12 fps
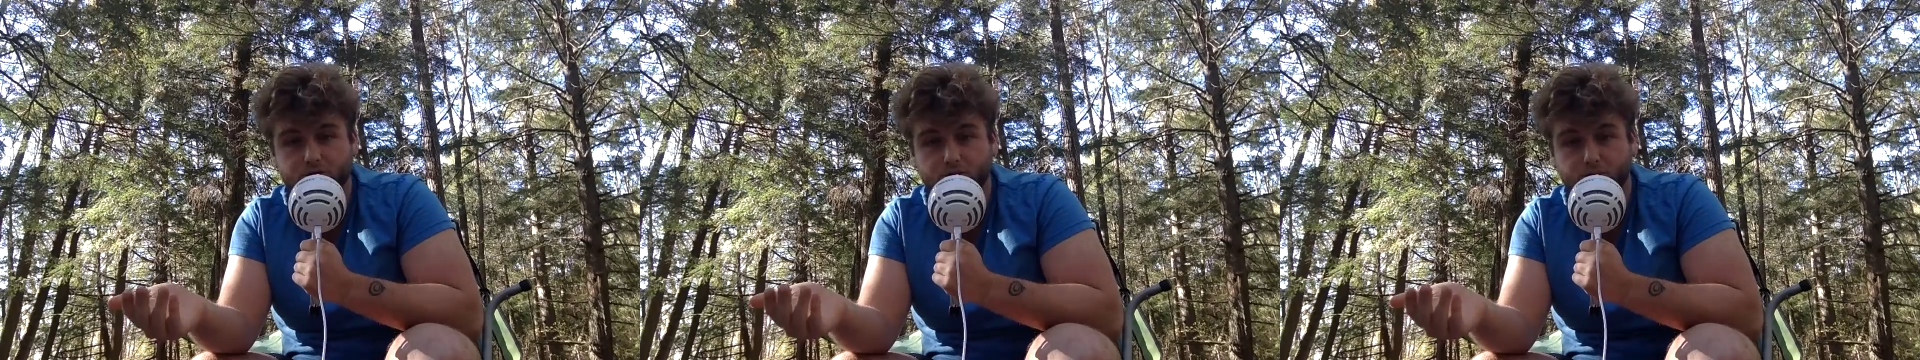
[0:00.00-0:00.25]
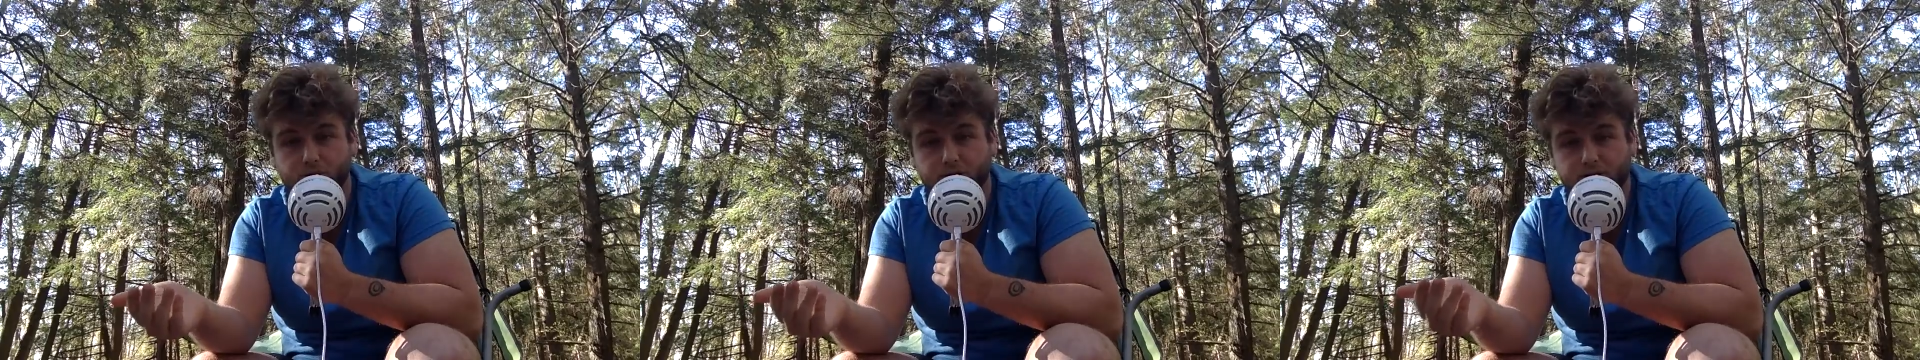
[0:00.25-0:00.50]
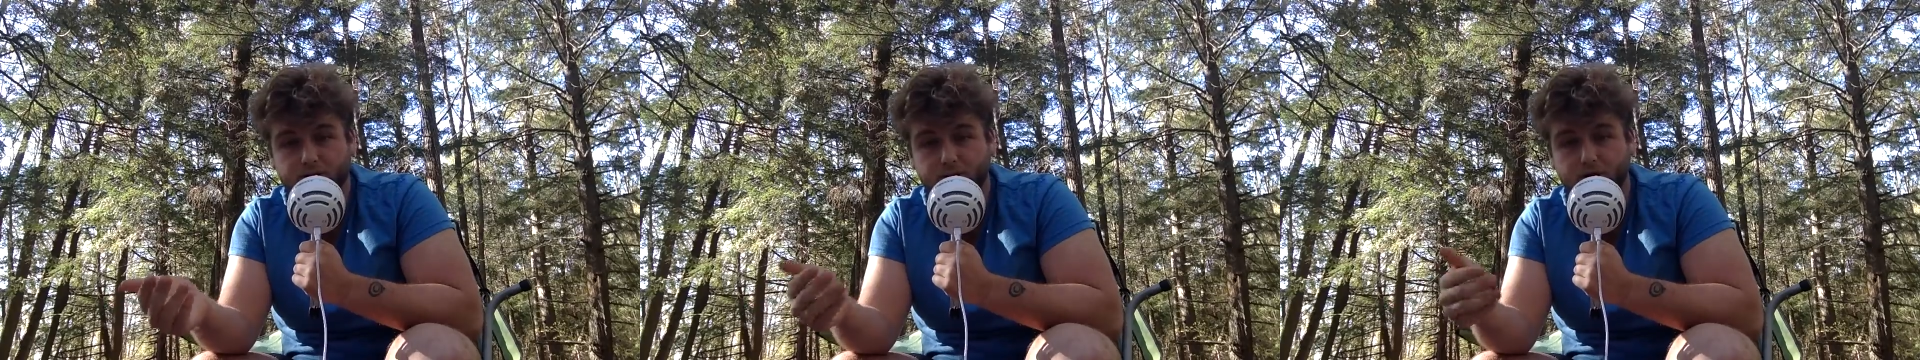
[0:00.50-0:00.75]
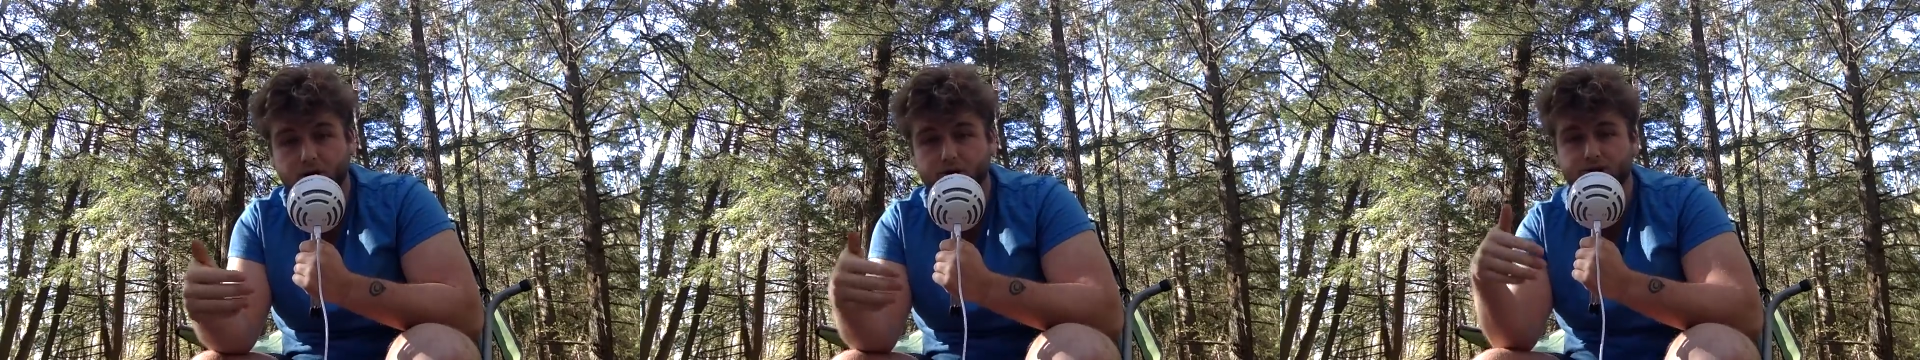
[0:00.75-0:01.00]
a depression,
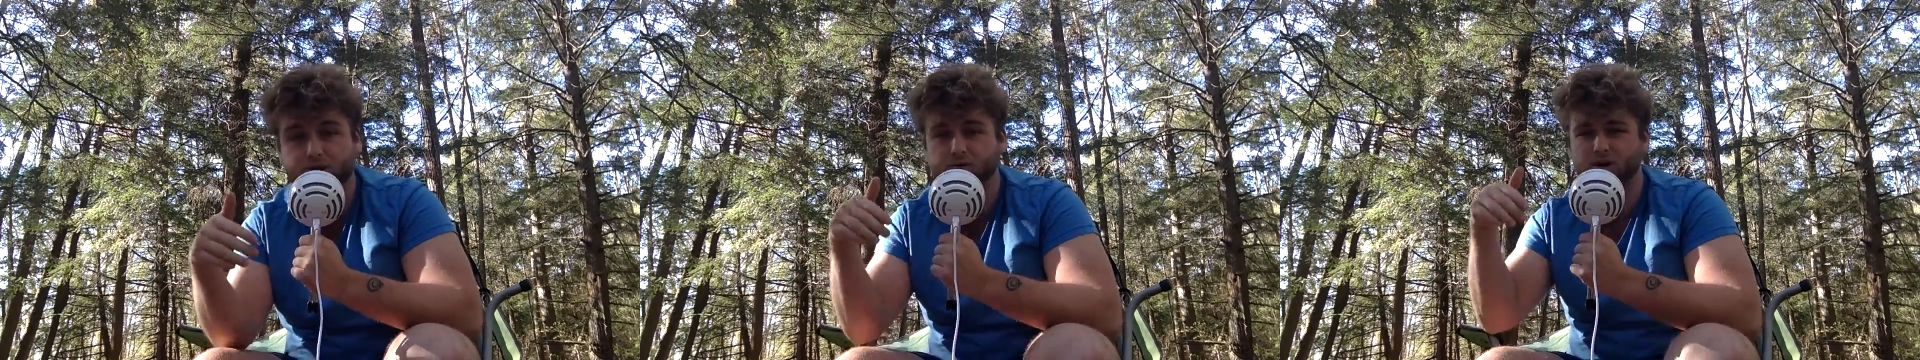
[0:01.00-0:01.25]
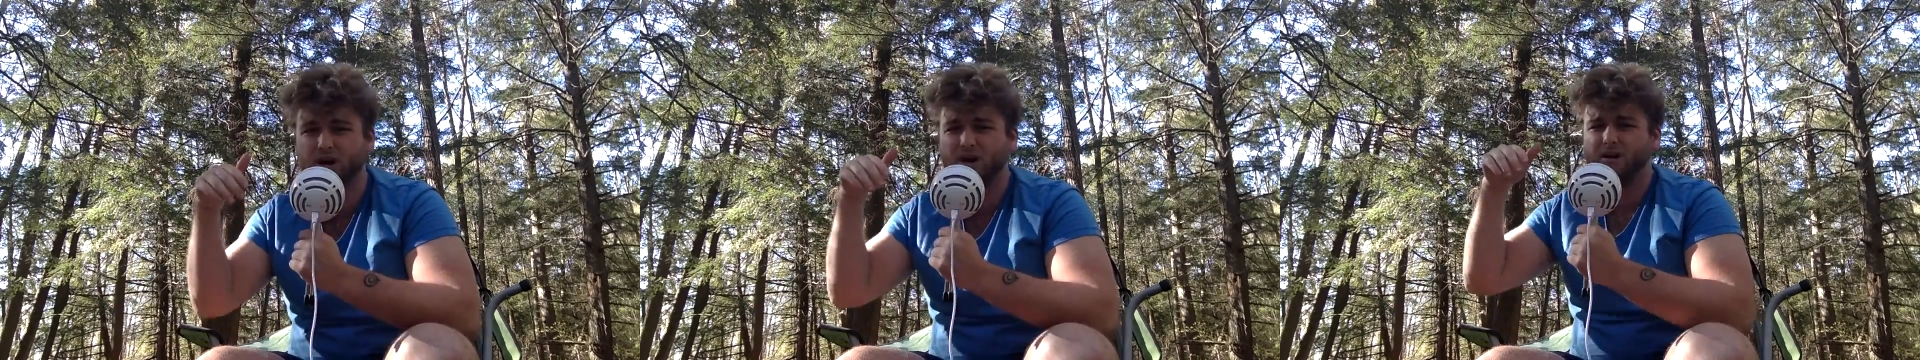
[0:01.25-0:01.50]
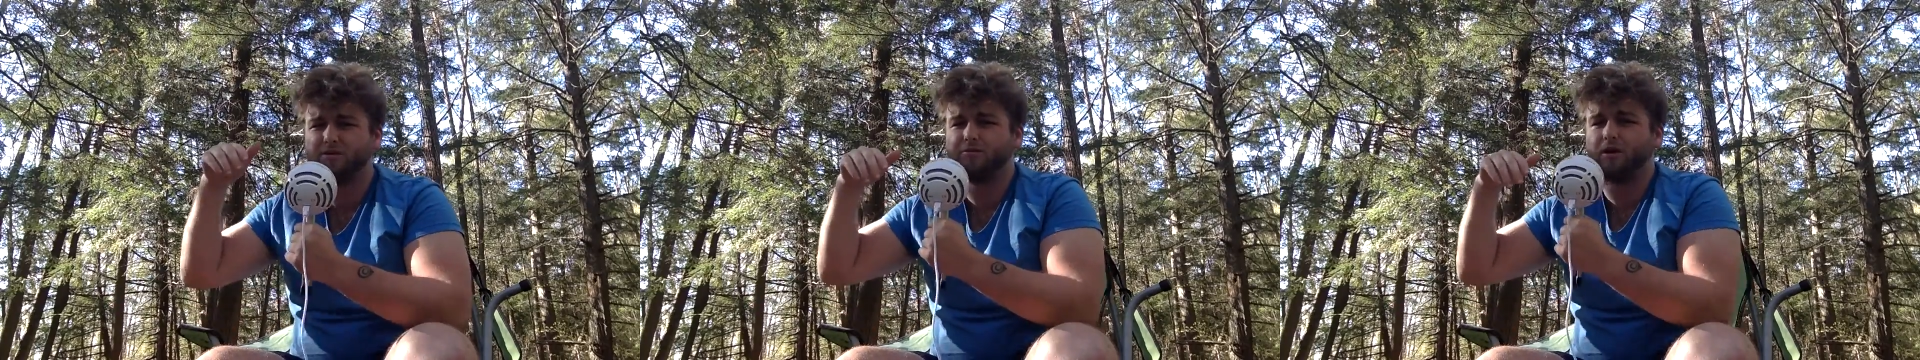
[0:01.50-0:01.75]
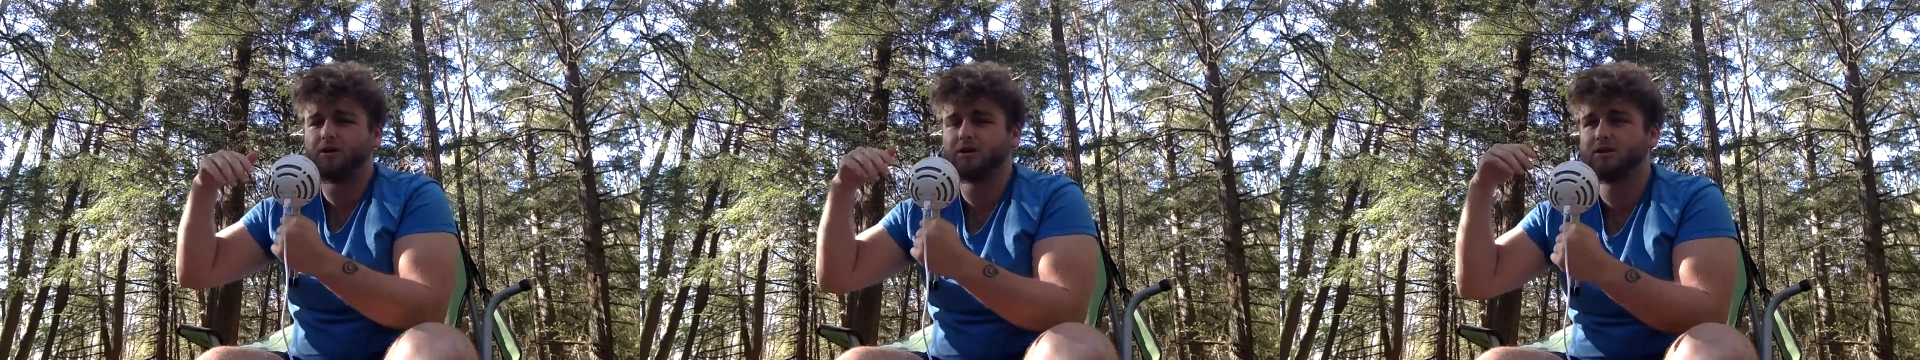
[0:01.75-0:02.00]
but also
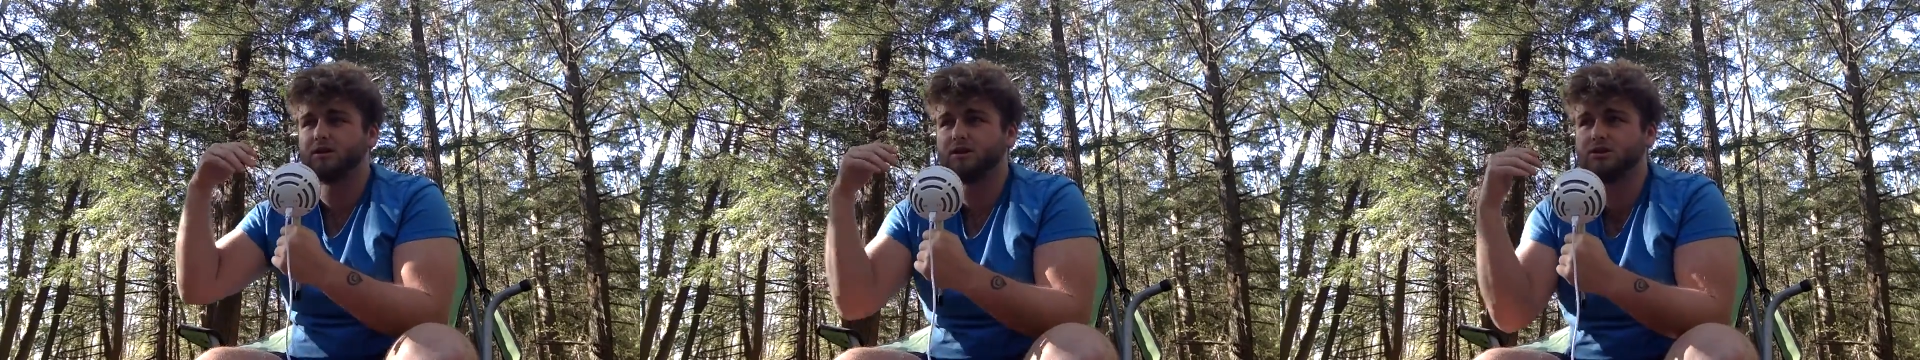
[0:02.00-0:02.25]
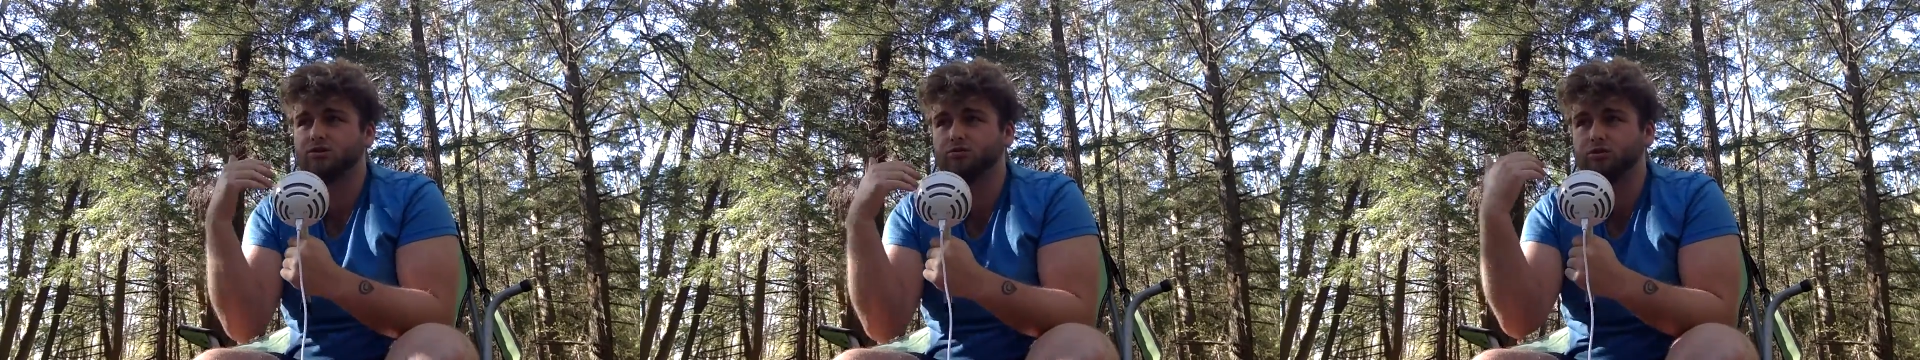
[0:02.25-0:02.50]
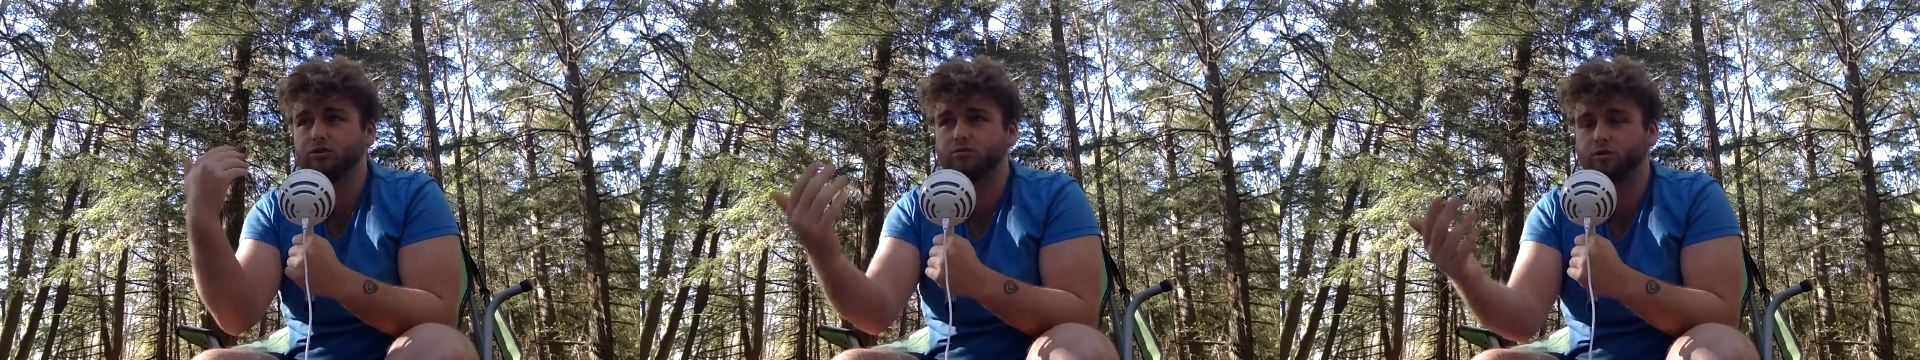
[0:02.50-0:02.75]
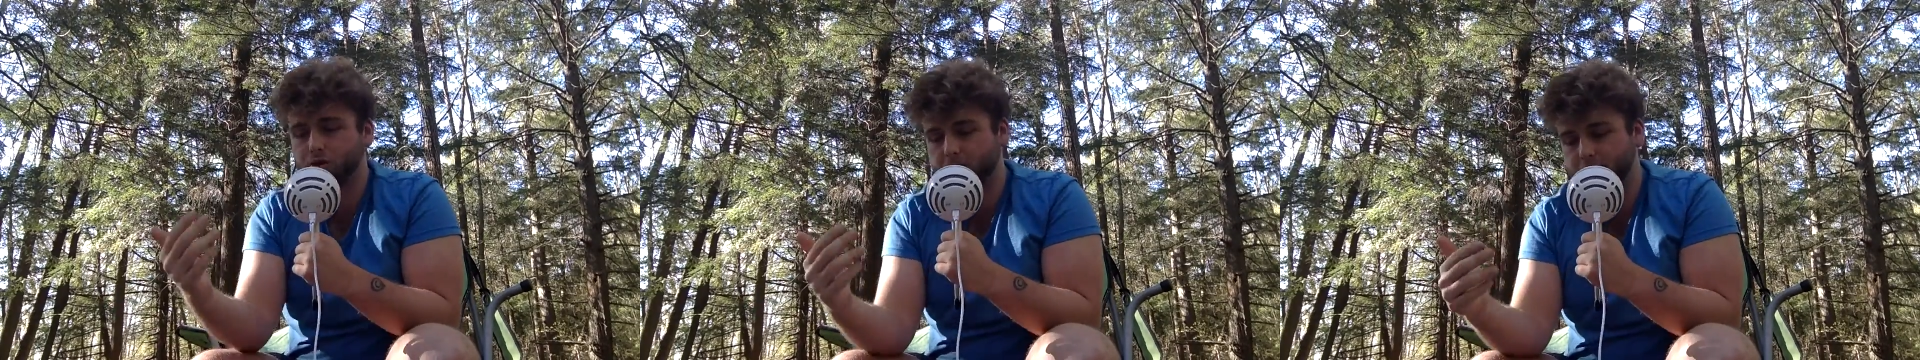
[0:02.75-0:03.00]
fall into this
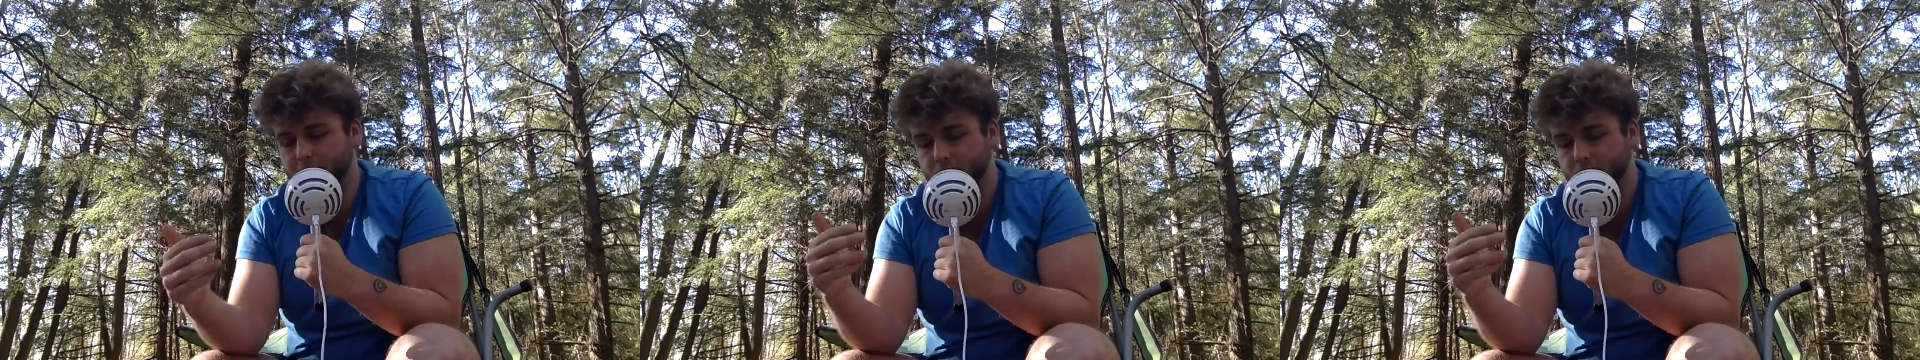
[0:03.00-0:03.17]
groove where you have